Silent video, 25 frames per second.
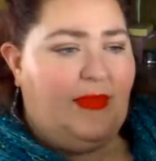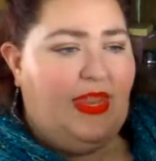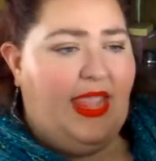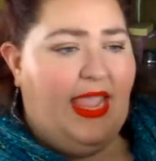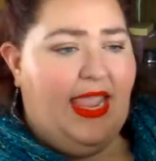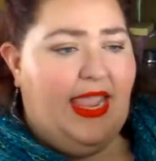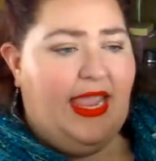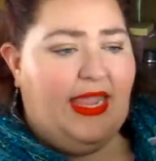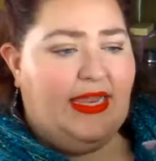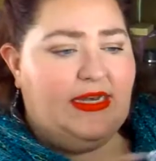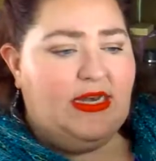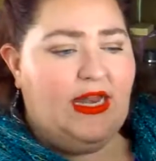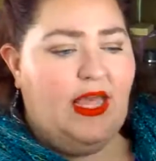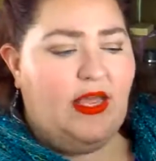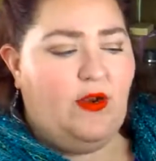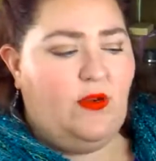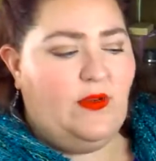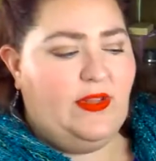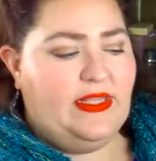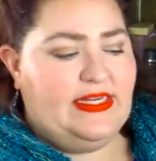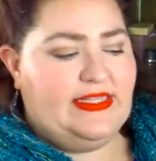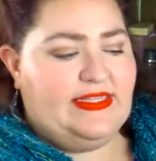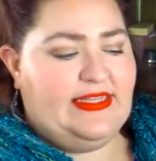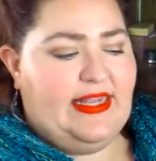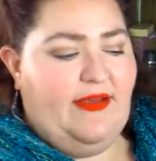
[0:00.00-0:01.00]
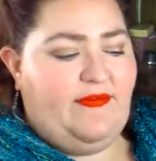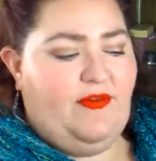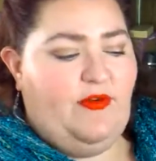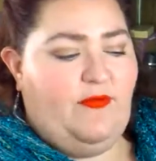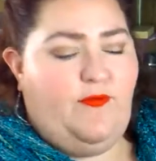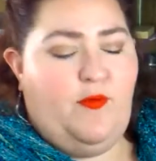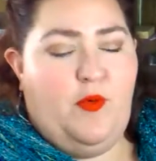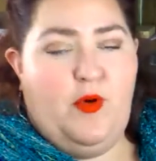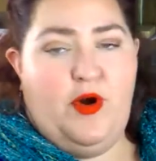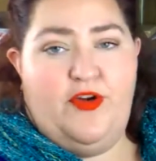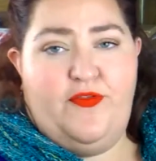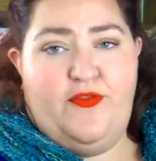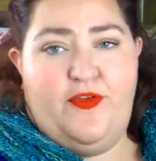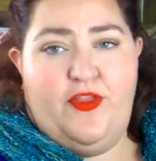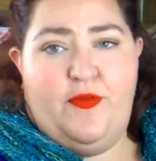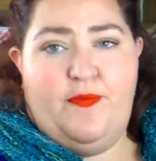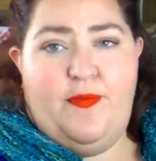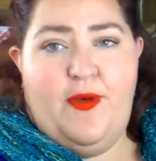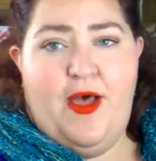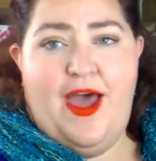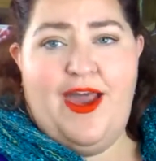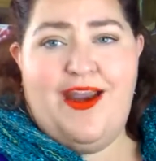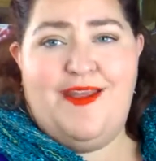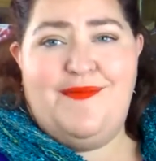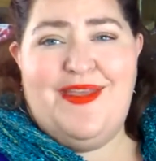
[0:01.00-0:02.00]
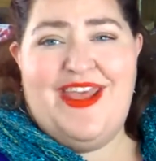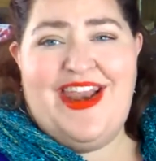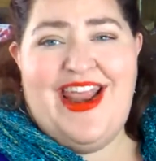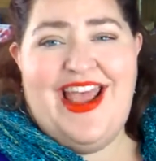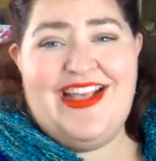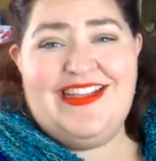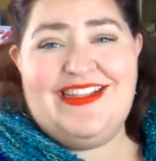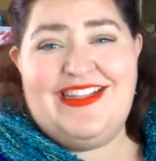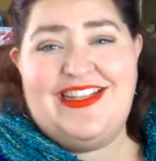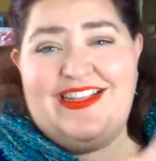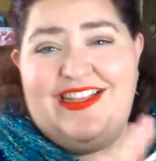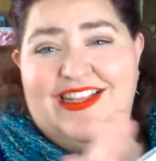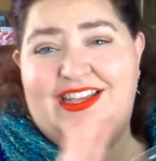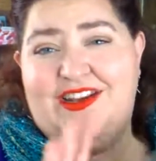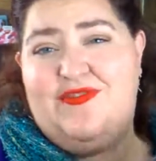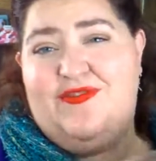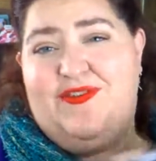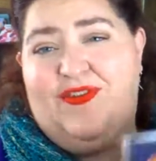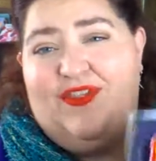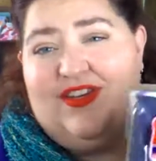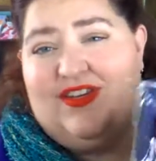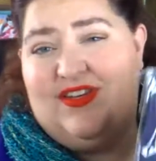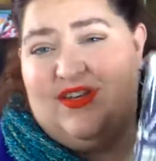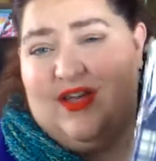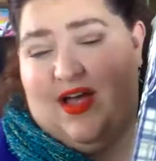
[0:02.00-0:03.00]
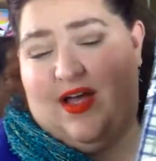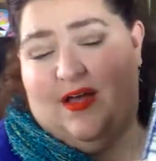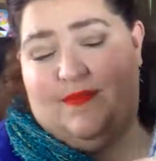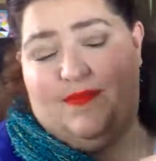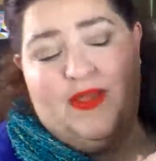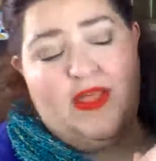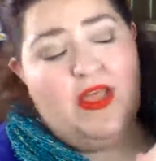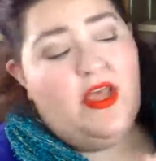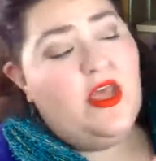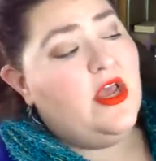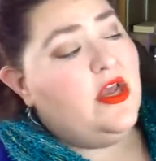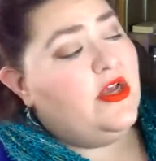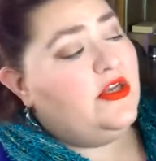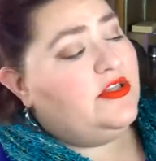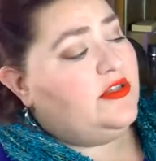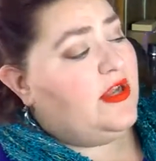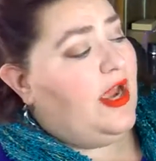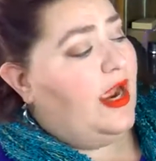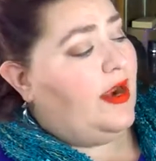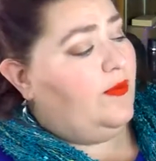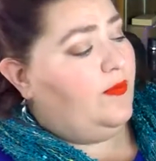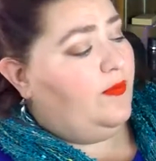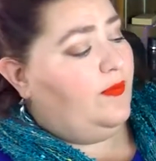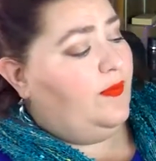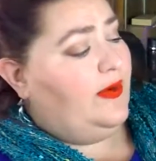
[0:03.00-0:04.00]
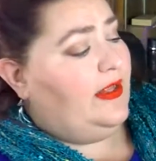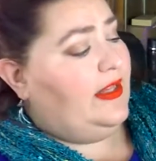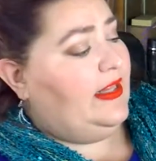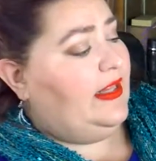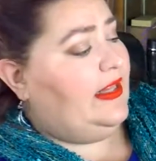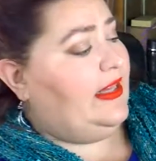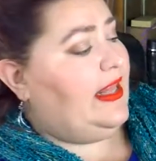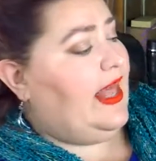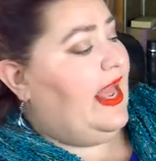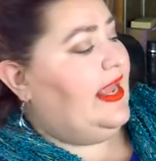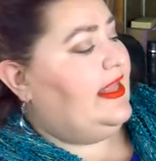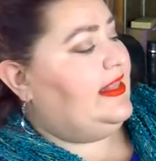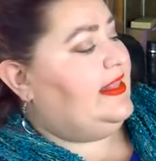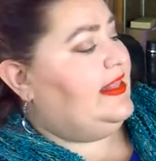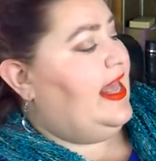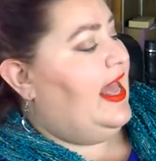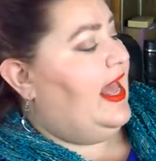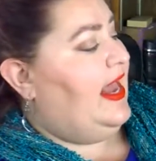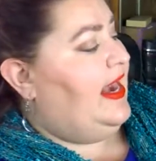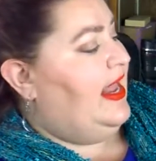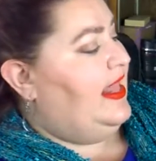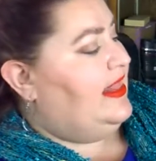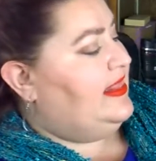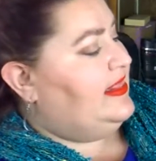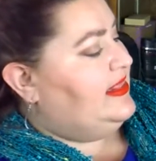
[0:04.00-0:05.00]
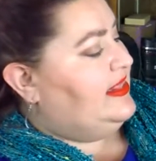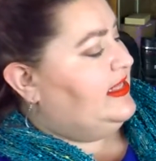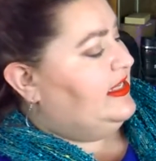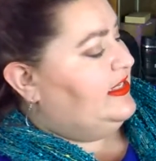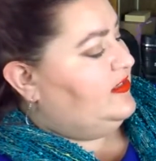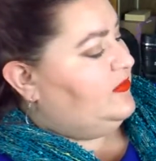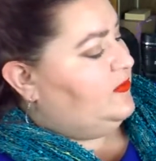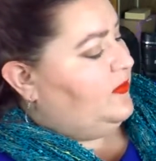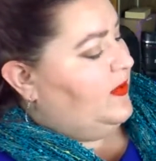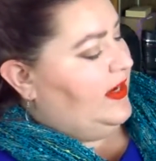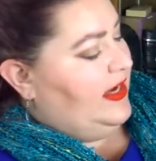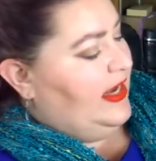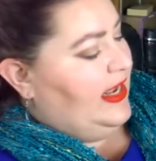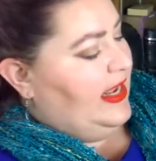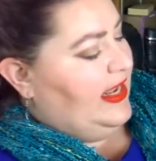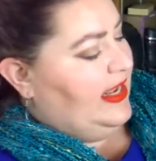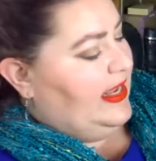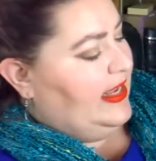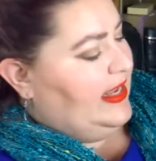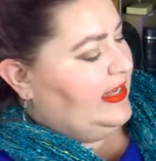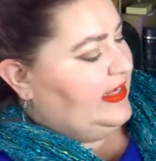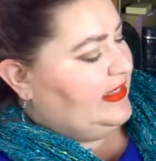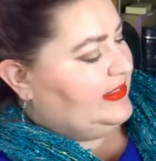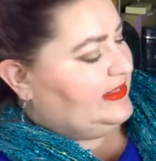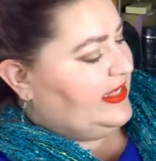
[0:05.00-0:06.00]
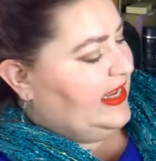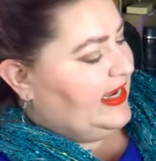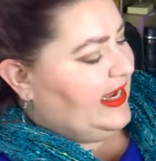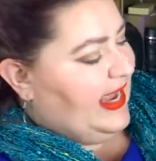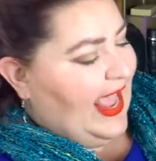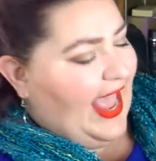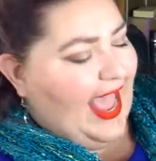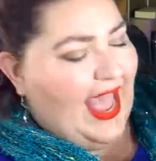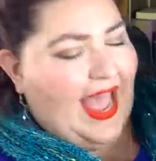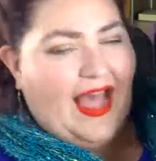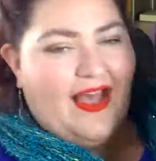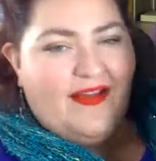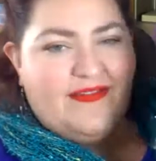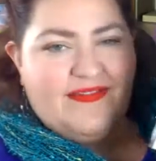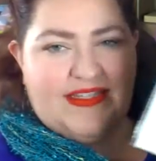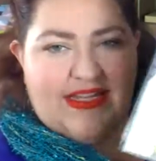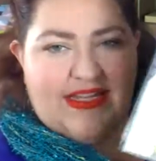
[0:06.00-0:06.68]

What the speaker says: And not only does it have a board for the bottom, it has a lid for the top. So I really like that. And this one is like a half